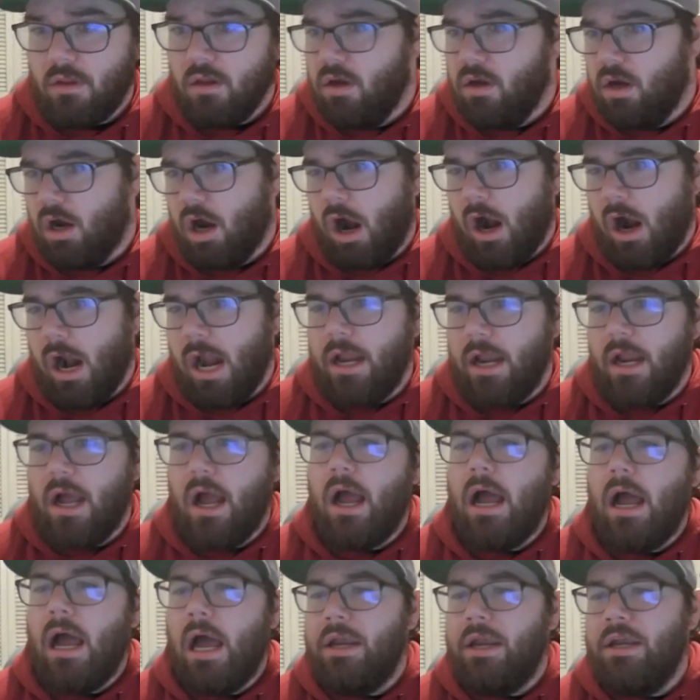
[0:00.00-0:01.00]
All right,
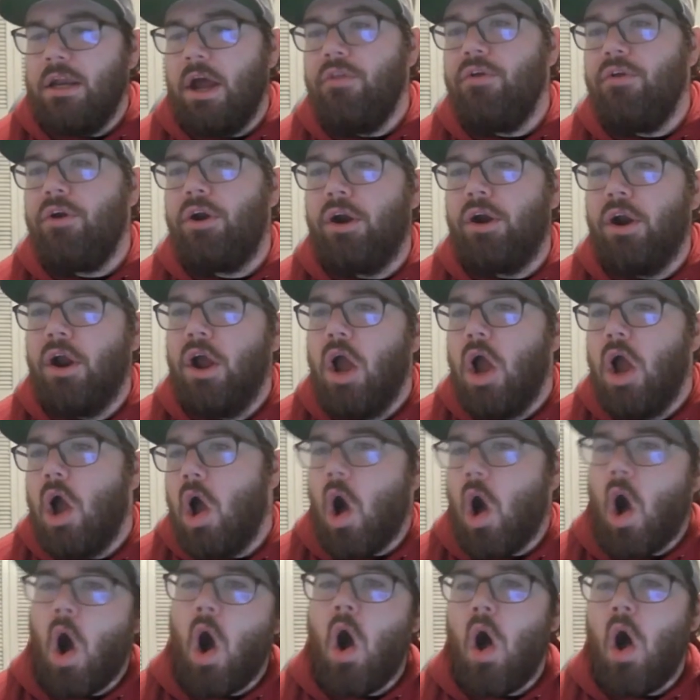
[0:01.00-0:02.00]
another
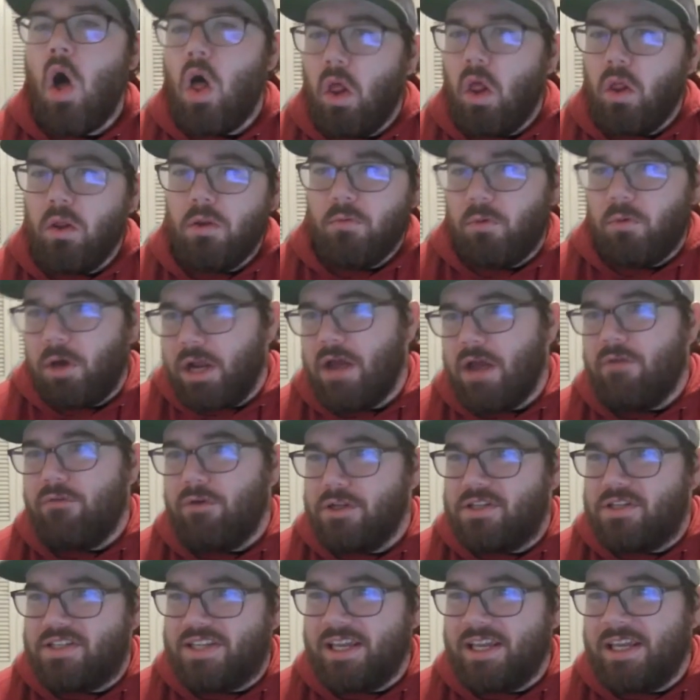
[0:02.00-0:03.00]
all-whatever
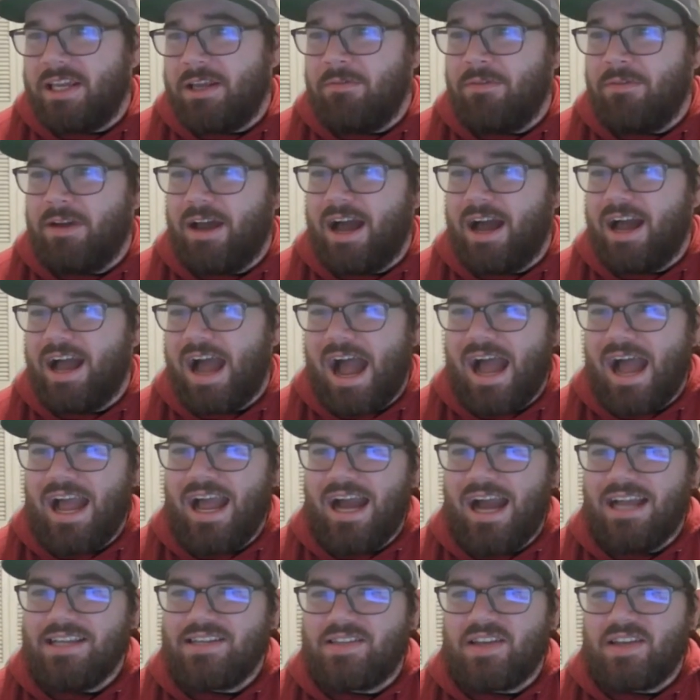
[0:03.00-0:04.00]
team
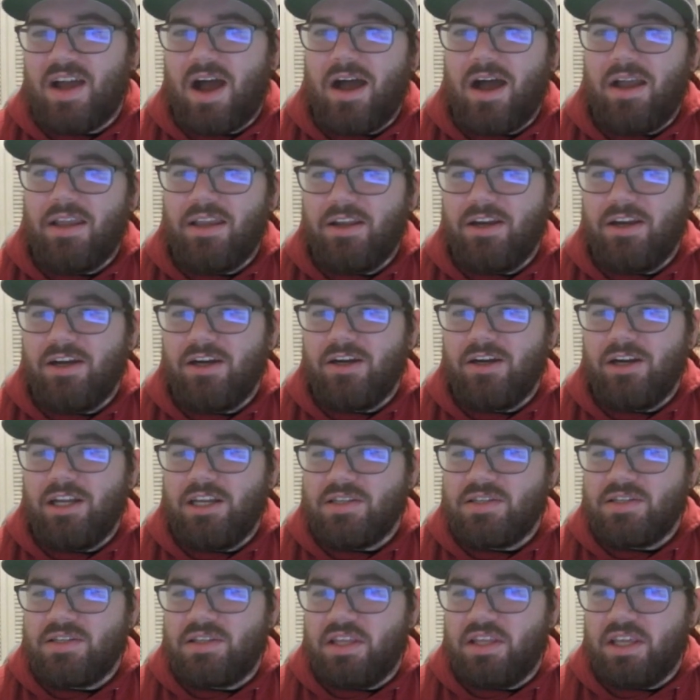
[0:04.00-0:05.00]
I saw here
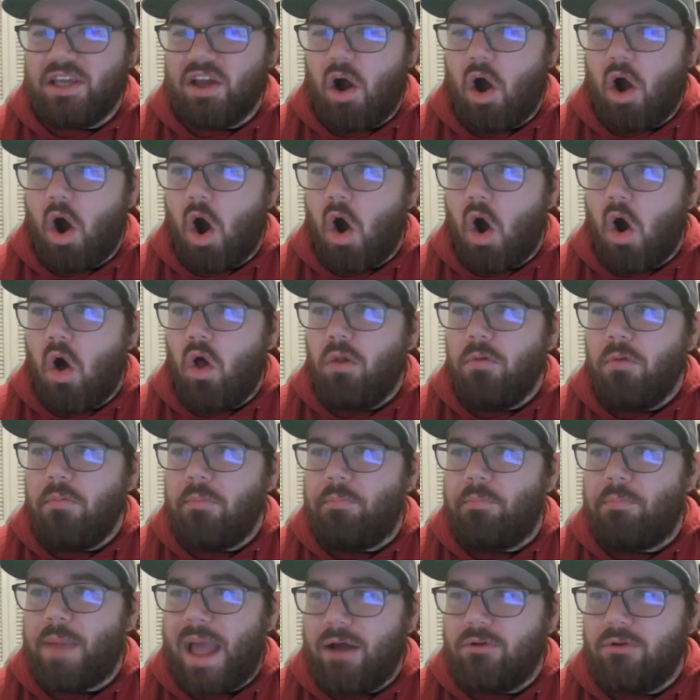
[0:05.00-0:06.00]
is the
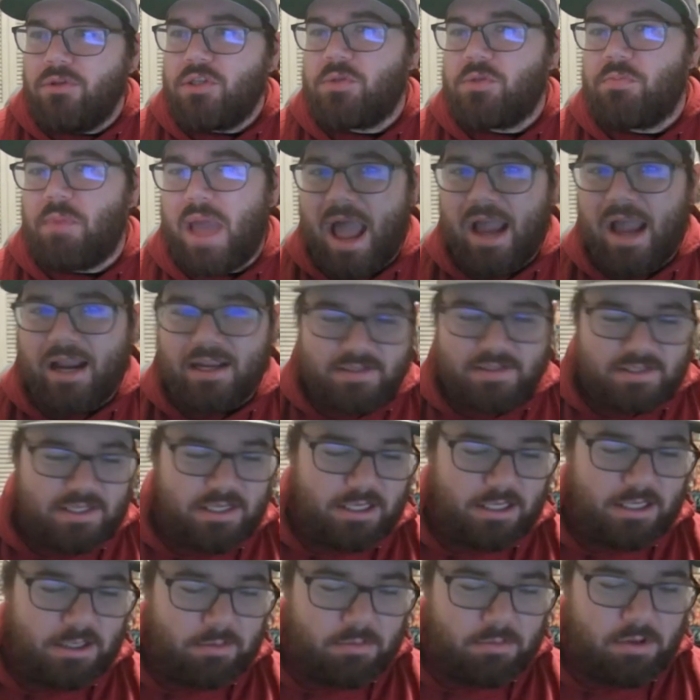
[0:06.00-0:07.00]
all-bounce-back
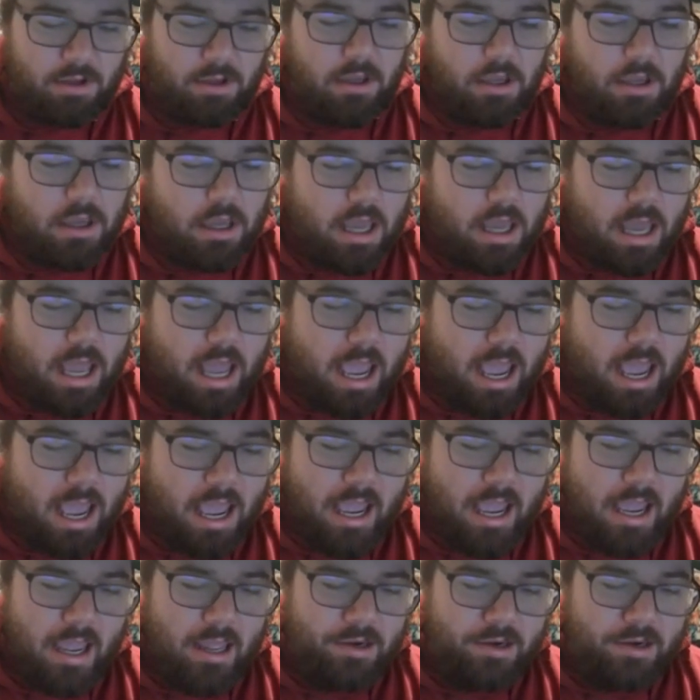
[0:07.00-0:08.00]
team.
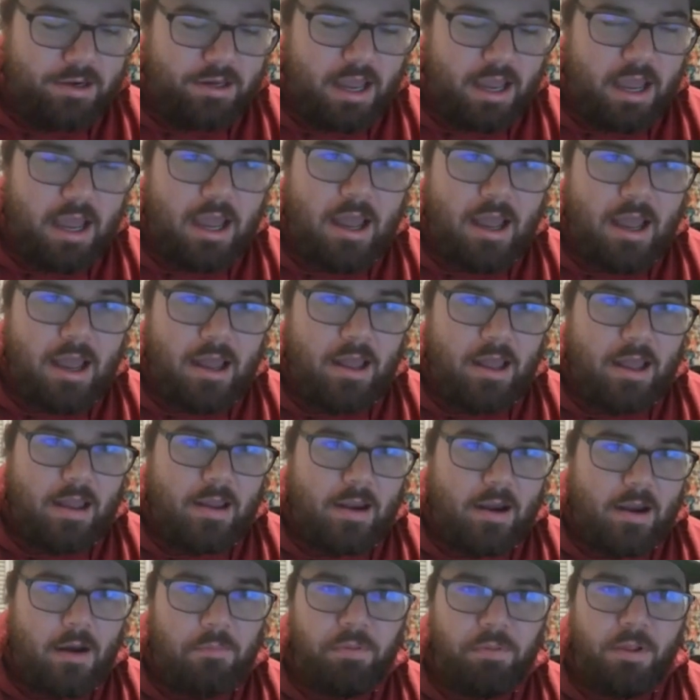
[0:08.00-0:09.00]
And a
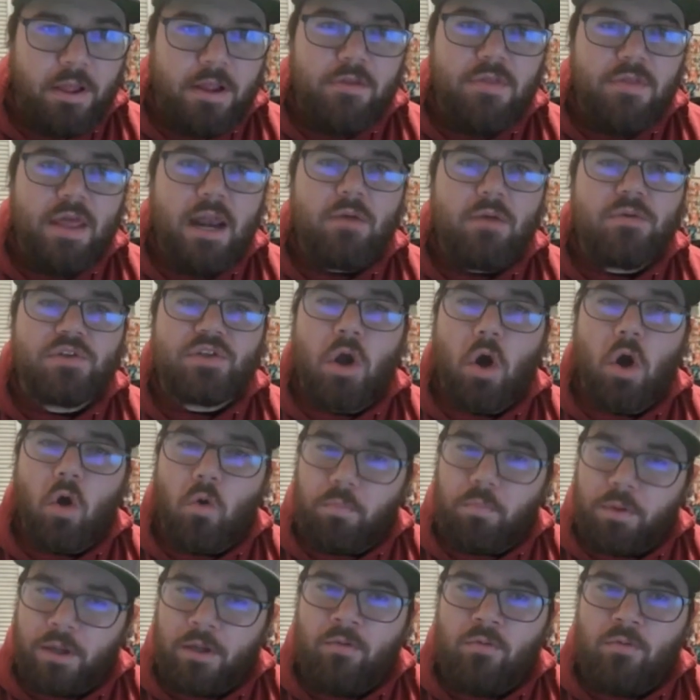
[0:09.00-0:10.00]
player that I was
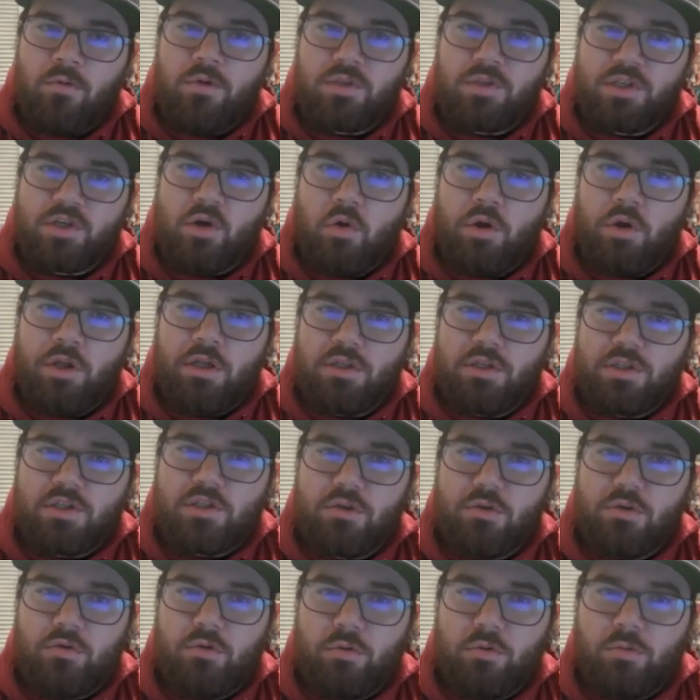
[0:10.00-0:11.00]
hoping was going
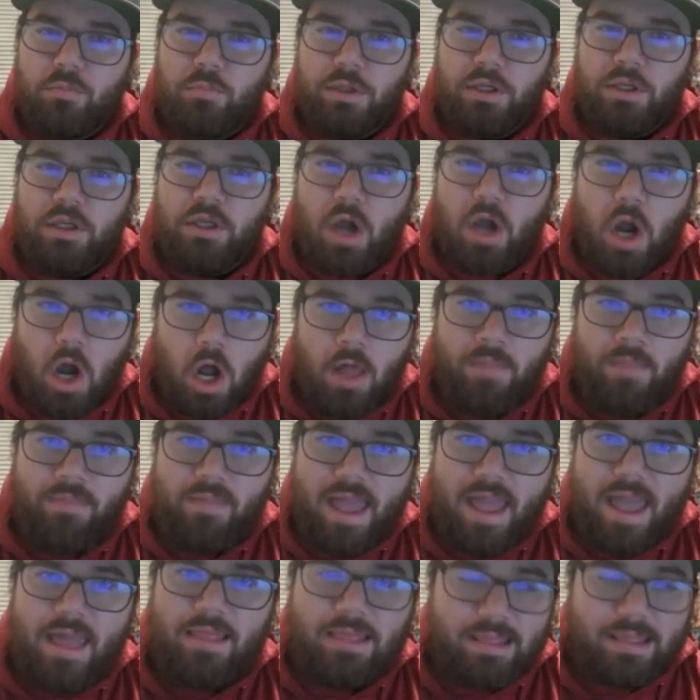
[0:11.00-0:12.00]
to be on
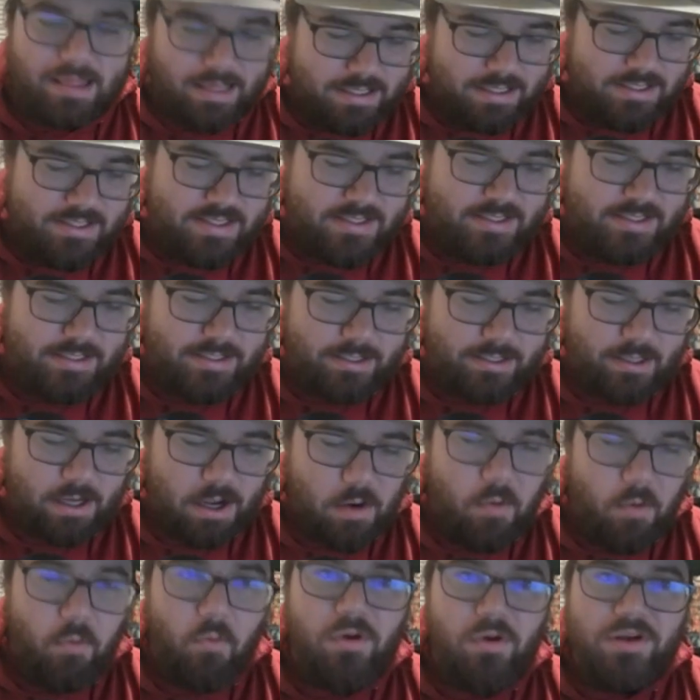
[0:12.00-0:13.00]
that list
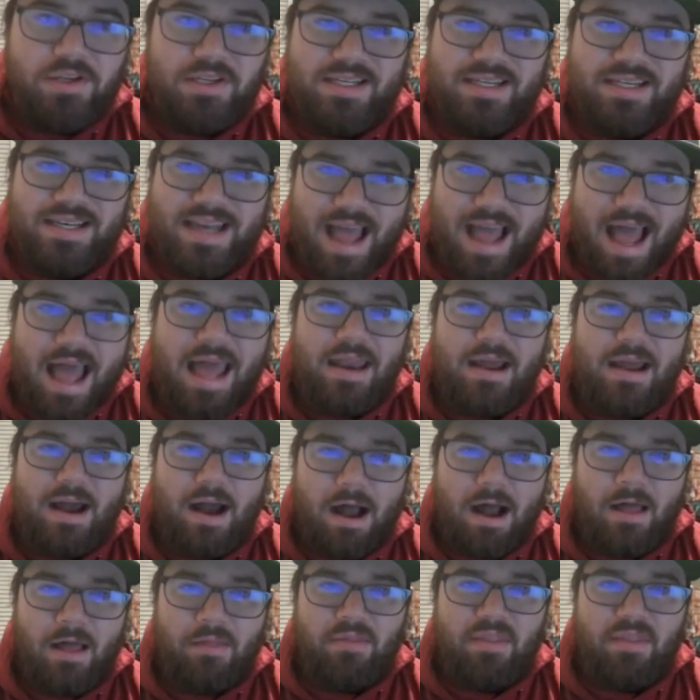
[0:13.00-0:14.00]
was not
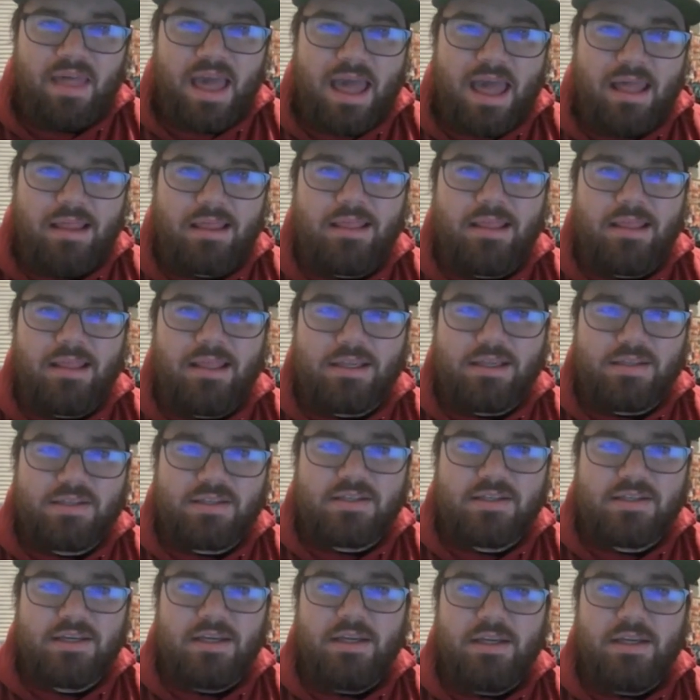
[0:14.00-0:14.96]
on that list.